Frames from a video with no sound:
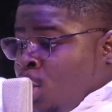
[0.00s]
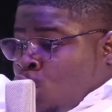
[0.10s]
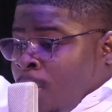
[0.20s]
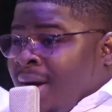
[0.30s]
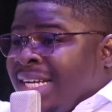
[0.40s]

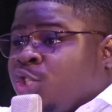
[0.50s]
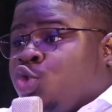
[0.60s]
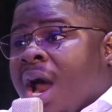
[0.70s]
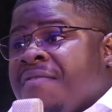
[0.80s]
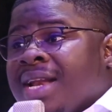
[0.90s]
Somebody is
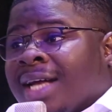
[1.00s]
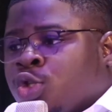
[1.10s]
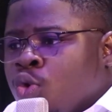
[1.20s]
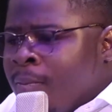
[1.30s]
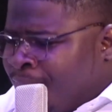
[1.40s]
driving
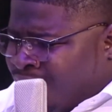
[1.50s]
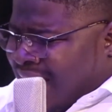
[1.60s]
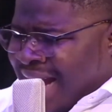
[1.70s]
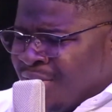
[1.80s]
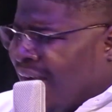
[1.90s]
at you,
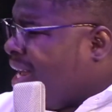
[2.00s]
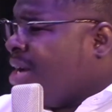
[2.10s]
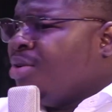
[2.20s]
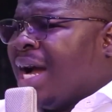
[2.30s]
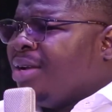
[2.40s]
and
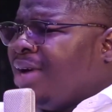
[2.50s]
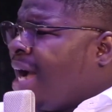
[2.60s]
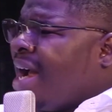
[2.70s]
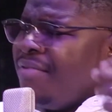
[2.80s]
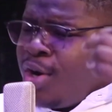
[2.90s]
I
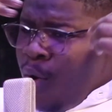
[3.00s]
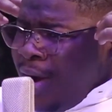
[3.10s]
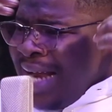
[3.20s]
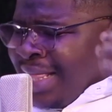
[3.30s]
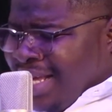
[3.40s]
can't recall
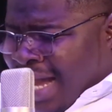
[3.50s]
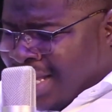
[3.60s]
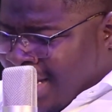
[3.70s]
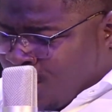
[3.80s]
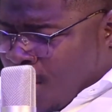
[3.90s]
what I think
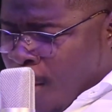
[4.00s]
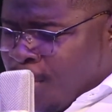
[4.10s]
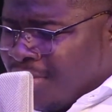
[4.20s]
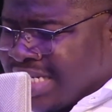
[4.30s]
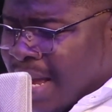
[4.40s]
he took a
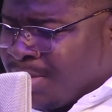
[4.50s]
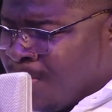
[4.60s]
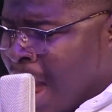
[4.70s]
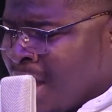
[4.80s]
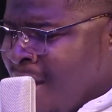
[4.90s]
couple of steps
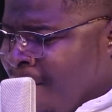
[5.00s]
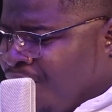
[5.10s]
back,